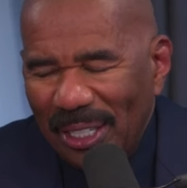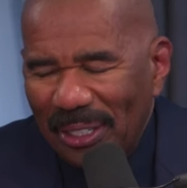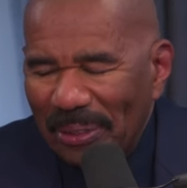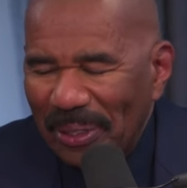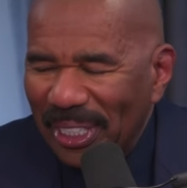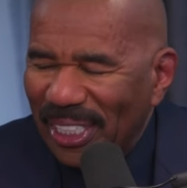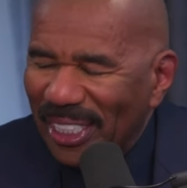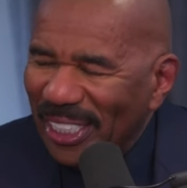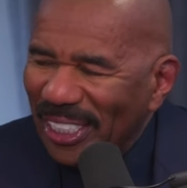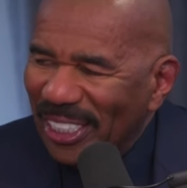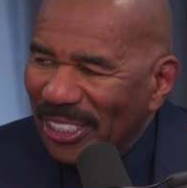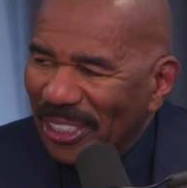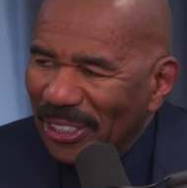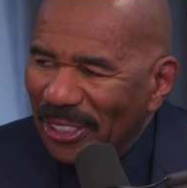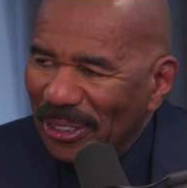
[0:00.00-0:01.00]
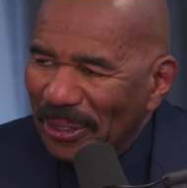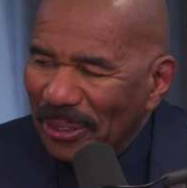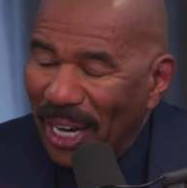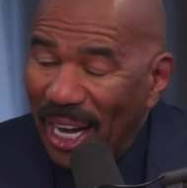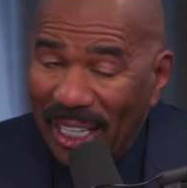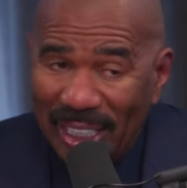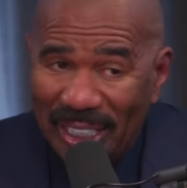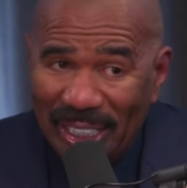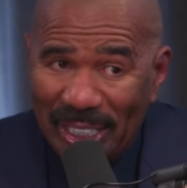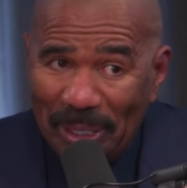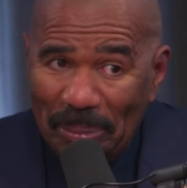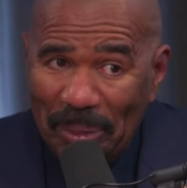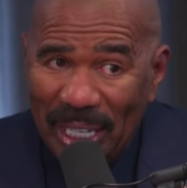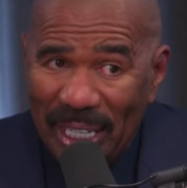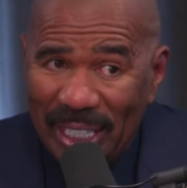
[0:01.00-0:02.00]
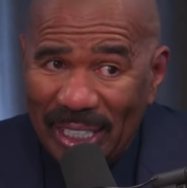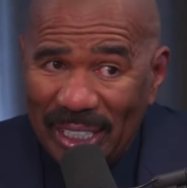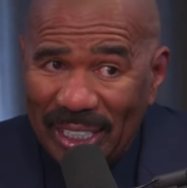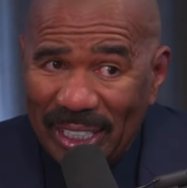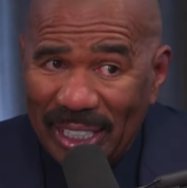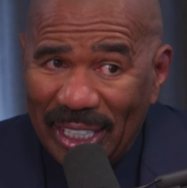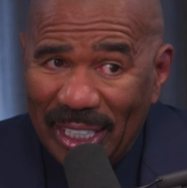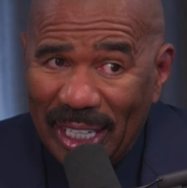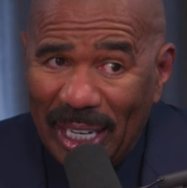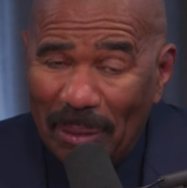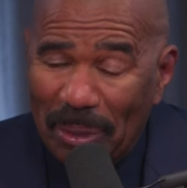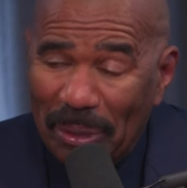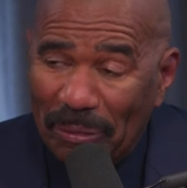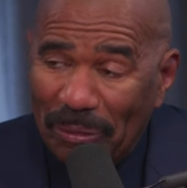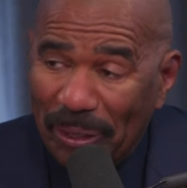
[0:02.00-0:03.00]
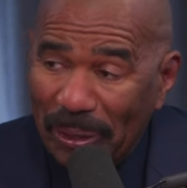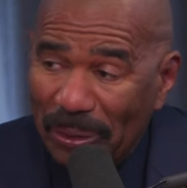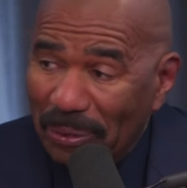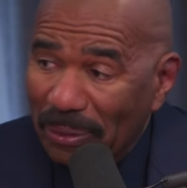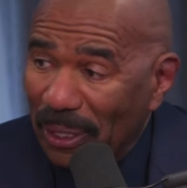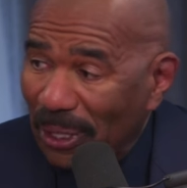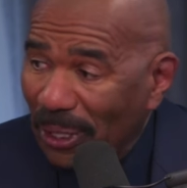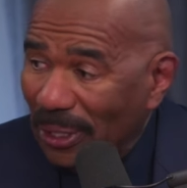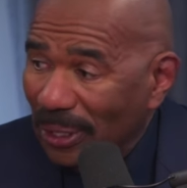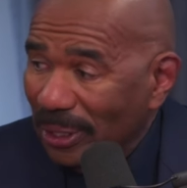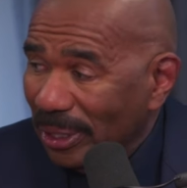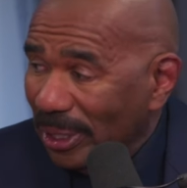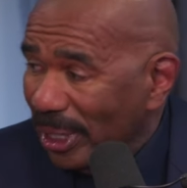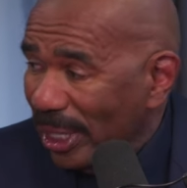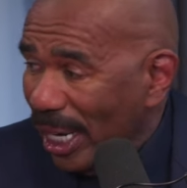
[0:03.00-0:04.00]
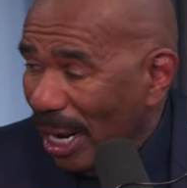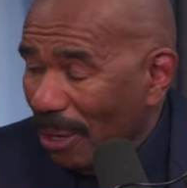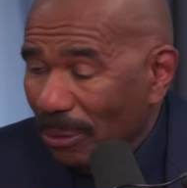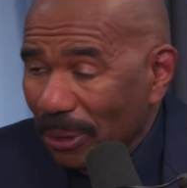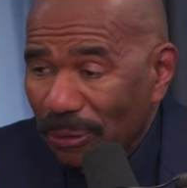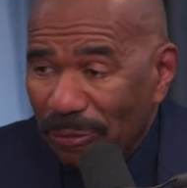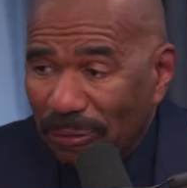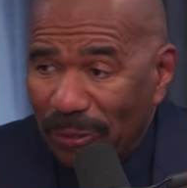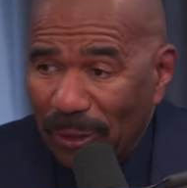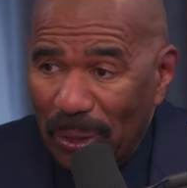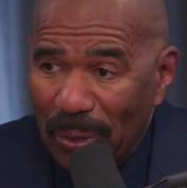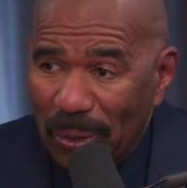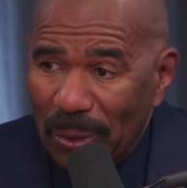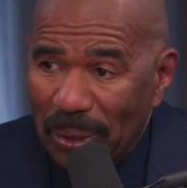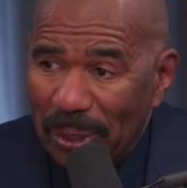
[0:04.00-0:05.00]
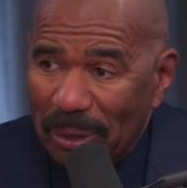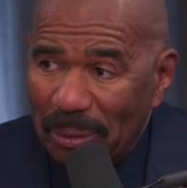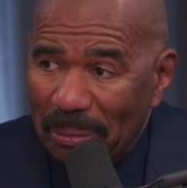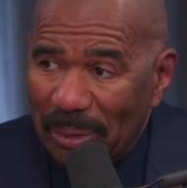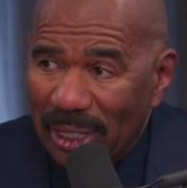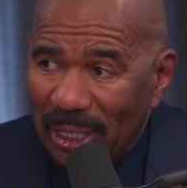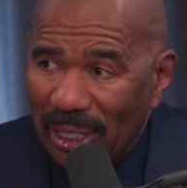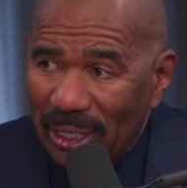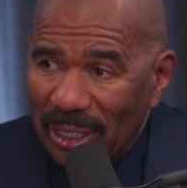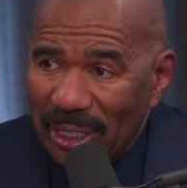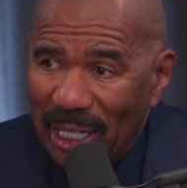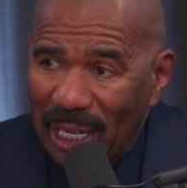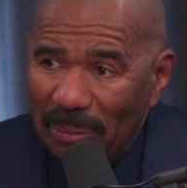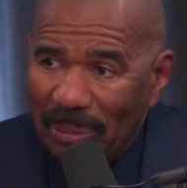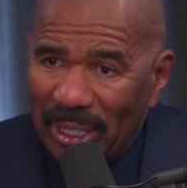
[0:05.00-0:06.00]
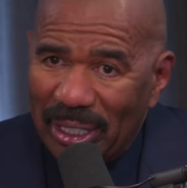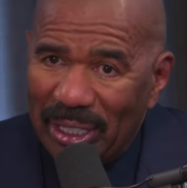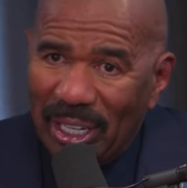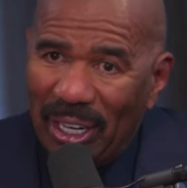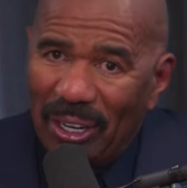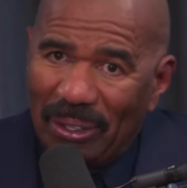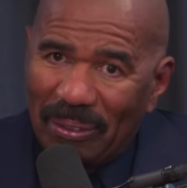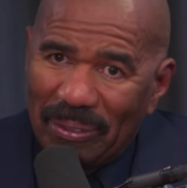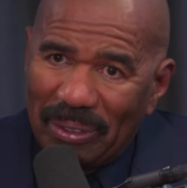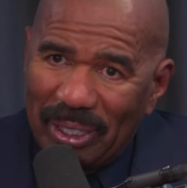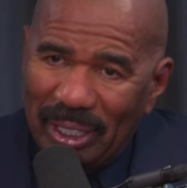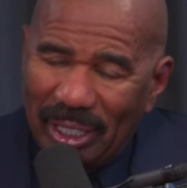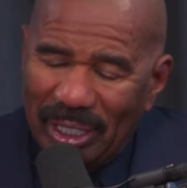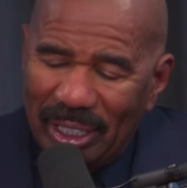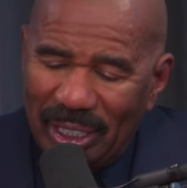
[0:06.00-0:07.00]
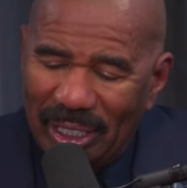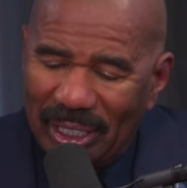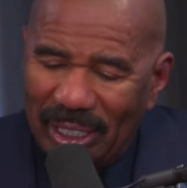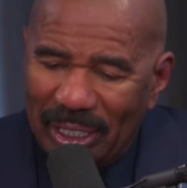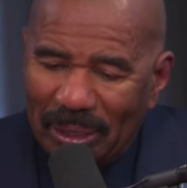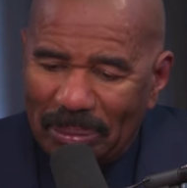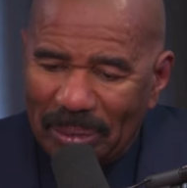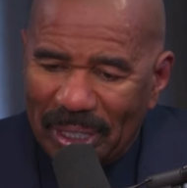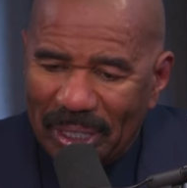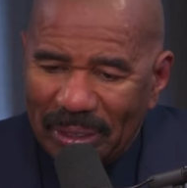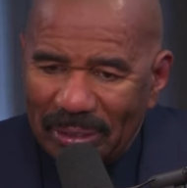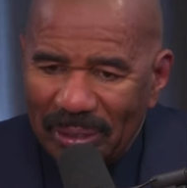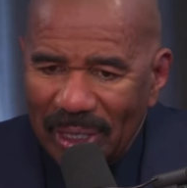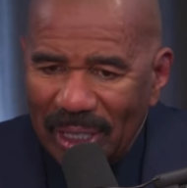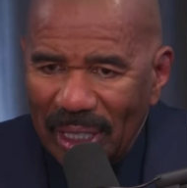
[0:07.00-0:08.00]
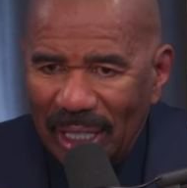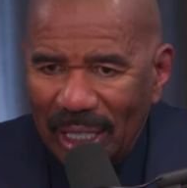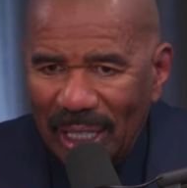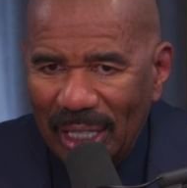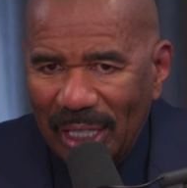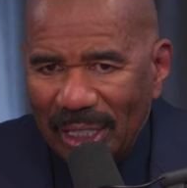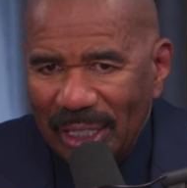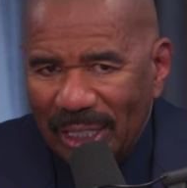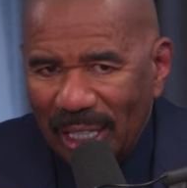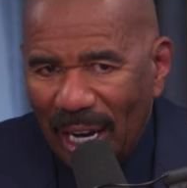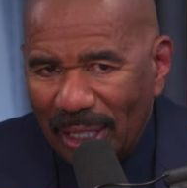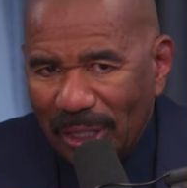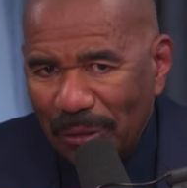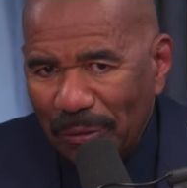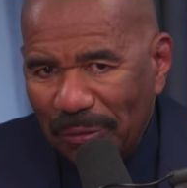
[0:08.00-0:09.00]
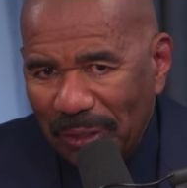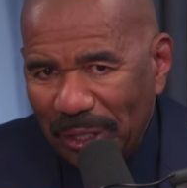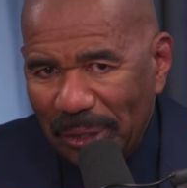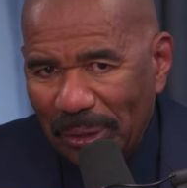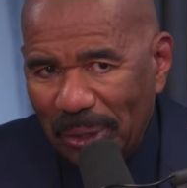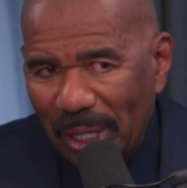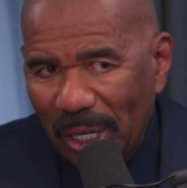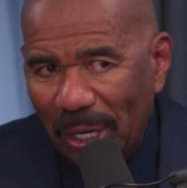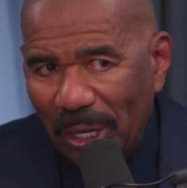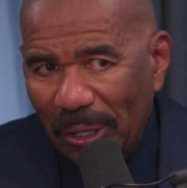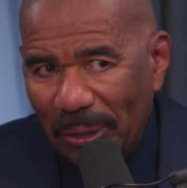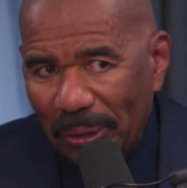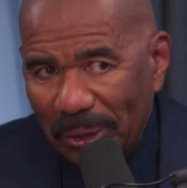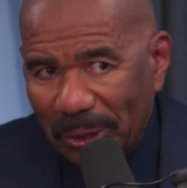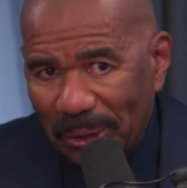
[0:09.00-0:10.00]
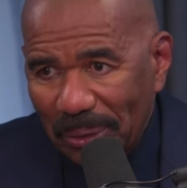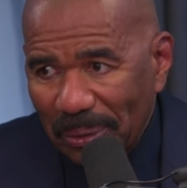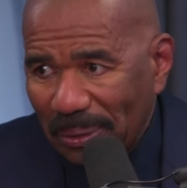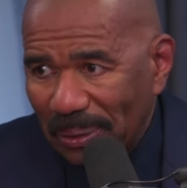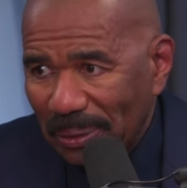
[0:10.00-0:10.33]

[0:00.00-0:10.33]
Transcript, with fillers: What? honestly, man. Yeah. I mean, first of all, I was floored because I mean, y'all look look, look at me. Dr. Phil calls you.